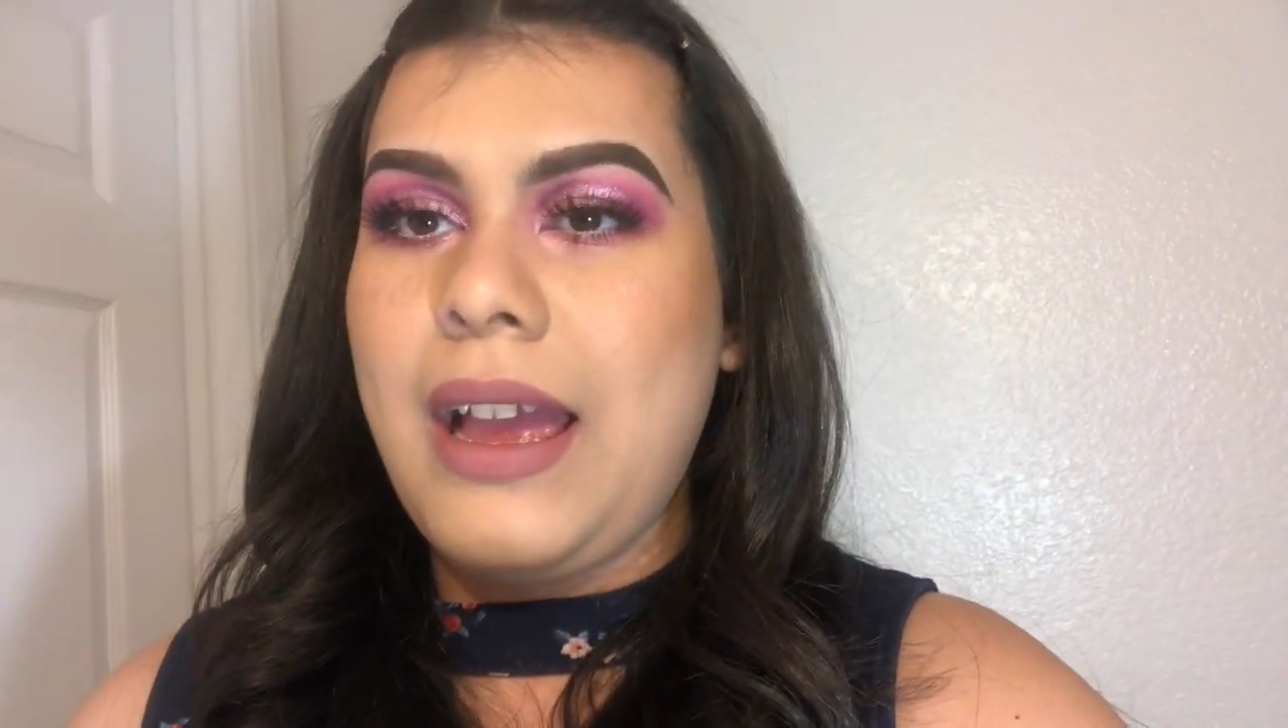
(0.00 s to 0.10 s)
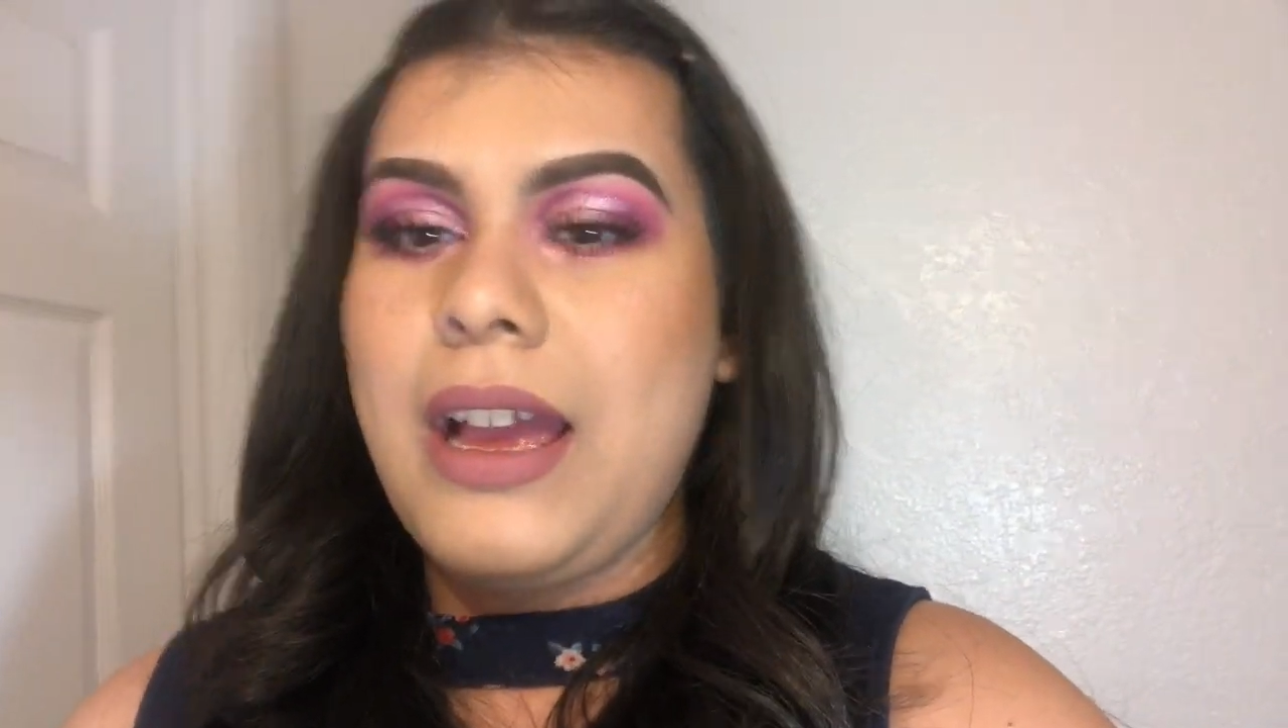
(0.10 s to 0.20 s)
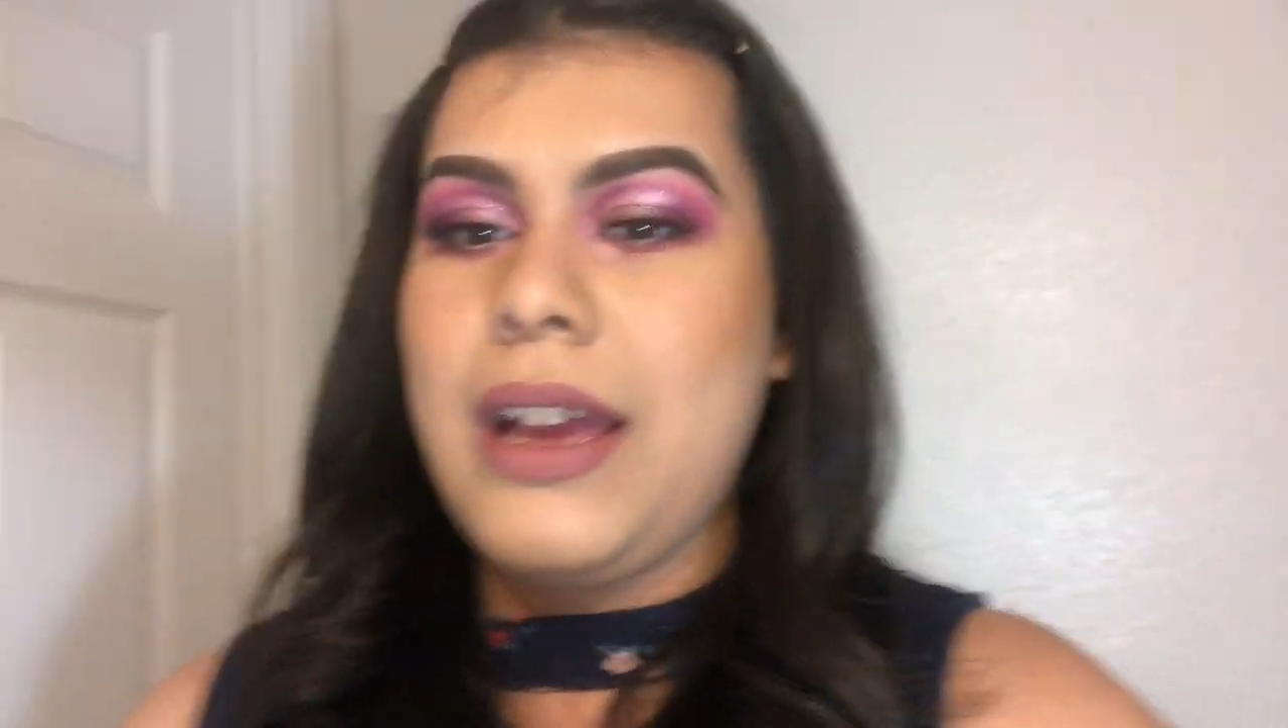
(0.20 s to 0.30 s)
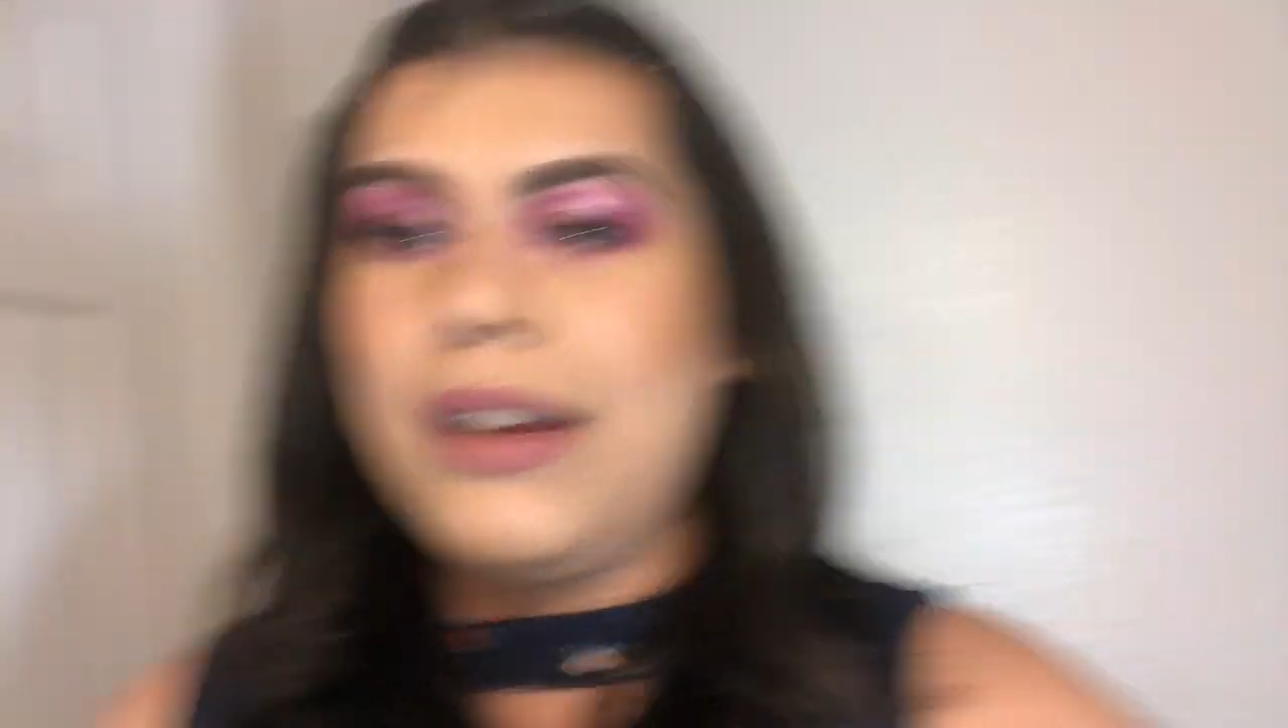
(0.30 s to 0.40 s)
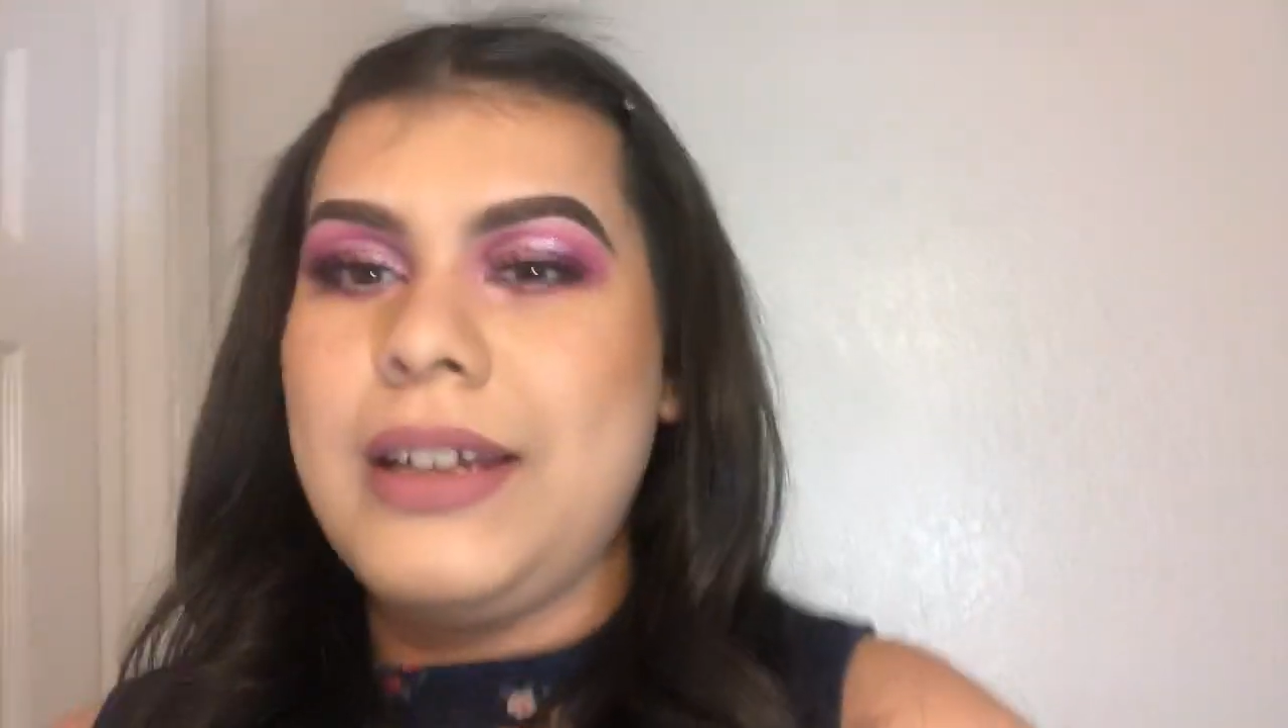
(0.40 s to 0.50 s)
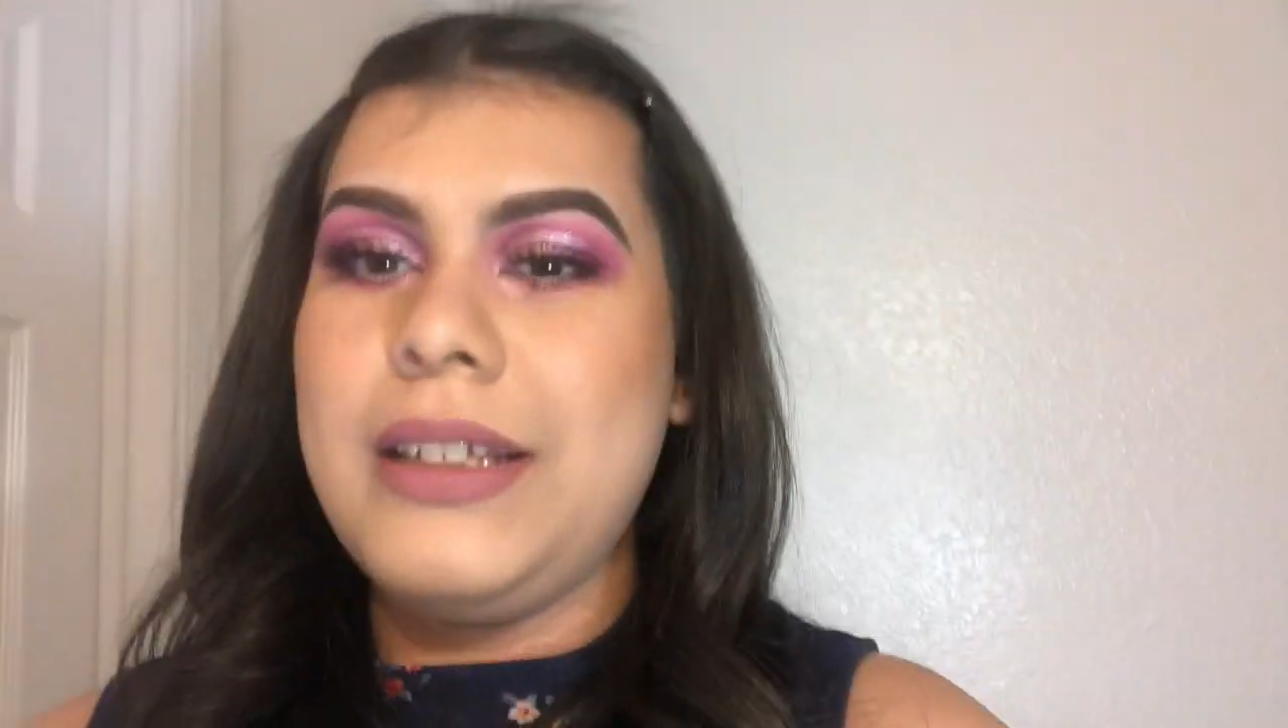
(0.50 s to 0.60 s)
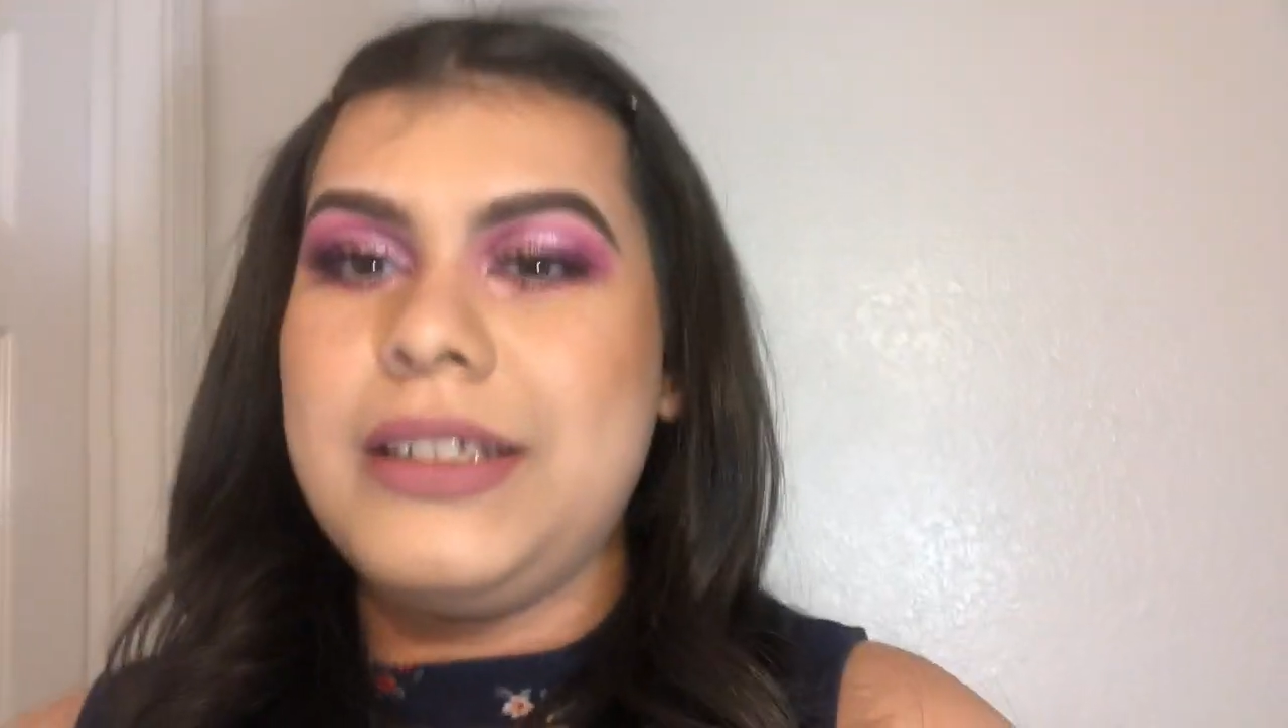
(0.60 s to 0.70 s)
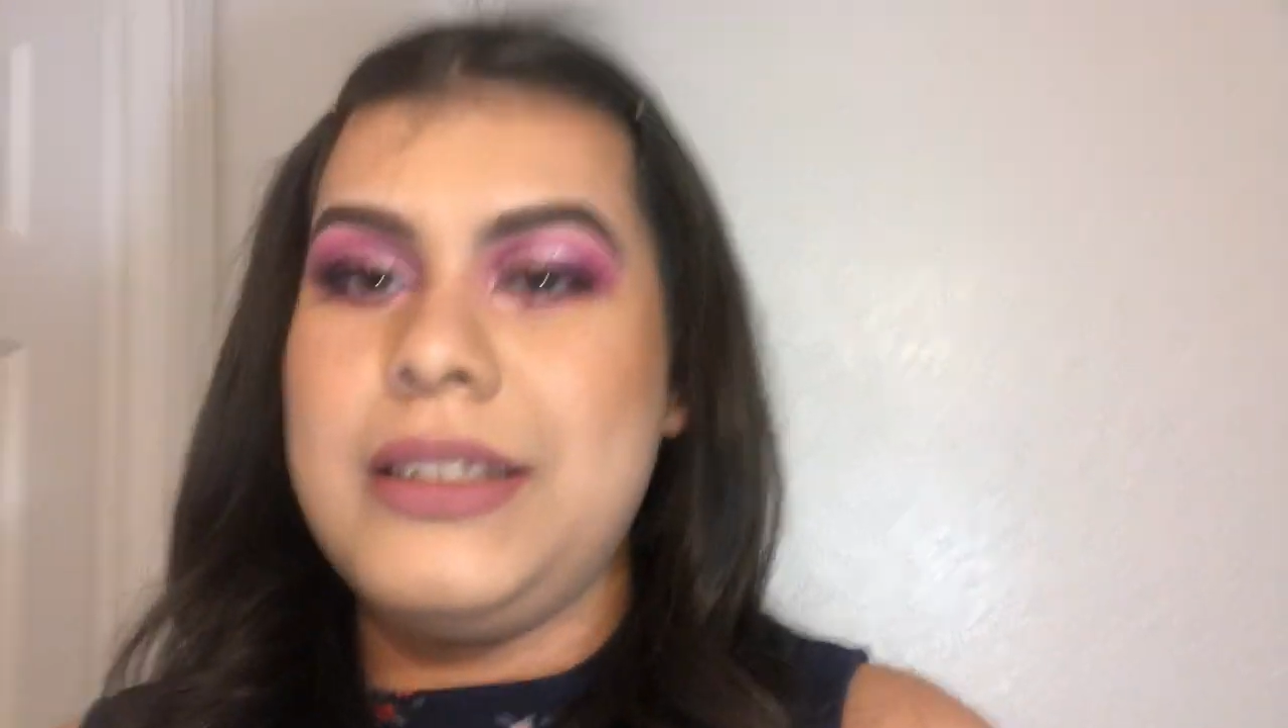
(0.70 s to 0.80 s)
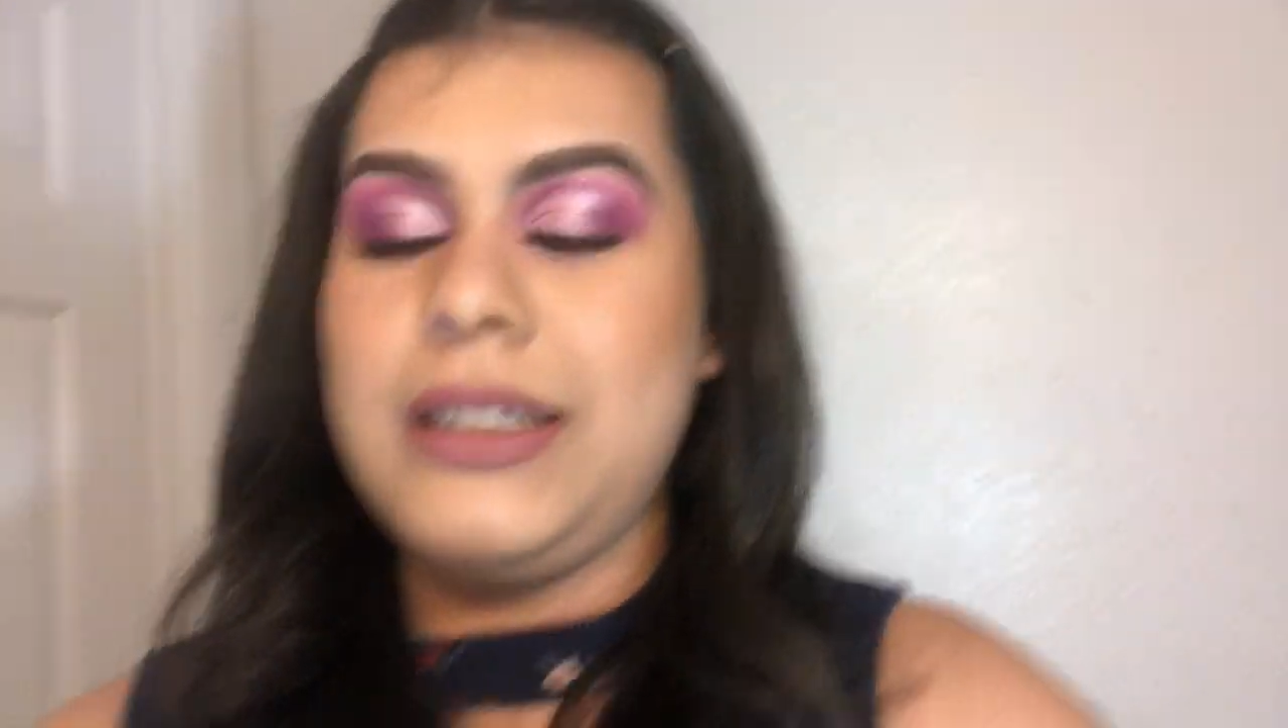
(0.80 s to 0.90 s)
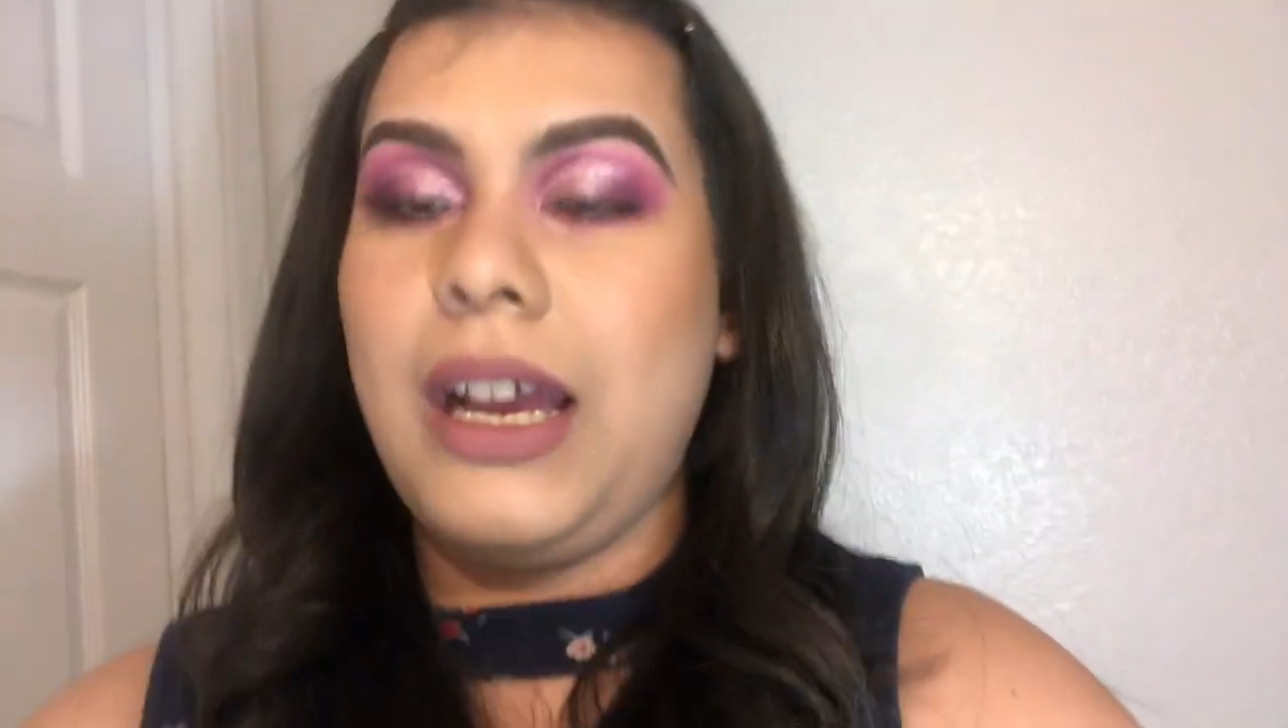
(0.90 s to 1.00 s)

And